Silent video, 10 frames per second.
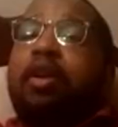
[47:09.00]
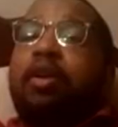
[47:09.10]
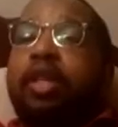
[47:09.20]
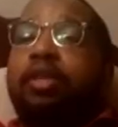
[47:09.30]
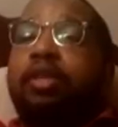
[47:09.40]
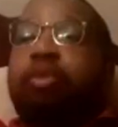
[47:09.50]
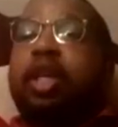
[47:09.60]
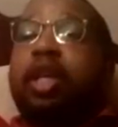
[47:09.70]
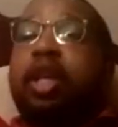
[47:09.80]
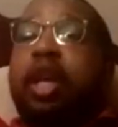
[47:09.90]
he's really
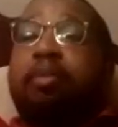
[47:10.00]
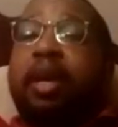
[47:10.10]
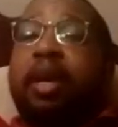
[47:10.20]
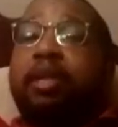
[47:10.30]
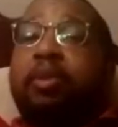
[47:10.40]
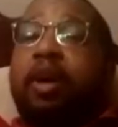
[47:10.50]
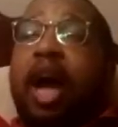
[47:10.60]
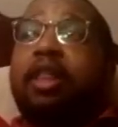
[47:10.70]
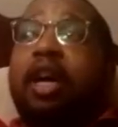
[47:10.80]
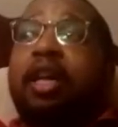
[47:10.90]
good at baseball. I
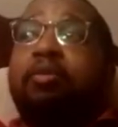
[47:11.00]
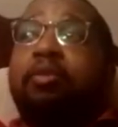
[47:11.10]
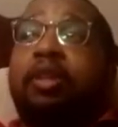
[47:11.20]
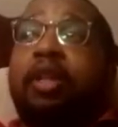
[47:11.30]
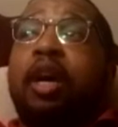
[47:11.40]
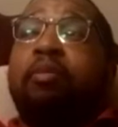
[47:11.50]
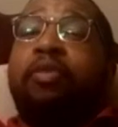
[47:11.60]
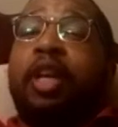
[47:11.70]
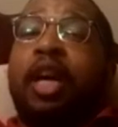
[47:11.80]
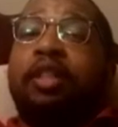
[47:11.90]
thought he was dumb for
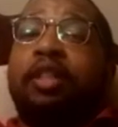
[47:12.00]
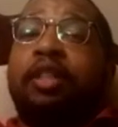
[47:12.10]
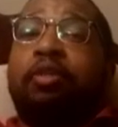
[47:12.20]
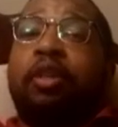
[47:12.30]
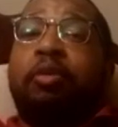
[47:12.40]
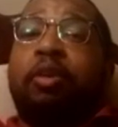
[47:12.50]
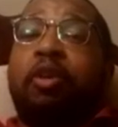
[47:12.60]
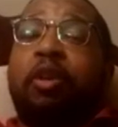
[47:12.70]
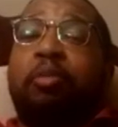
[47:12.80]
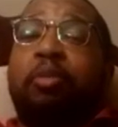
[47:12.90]
not going
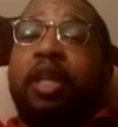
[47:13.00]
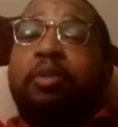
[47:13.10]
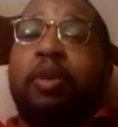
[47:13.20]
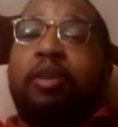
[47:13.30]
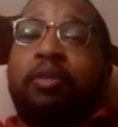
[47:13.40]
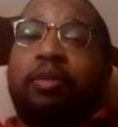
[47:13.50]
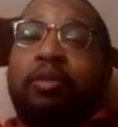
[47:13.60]
to baseball route.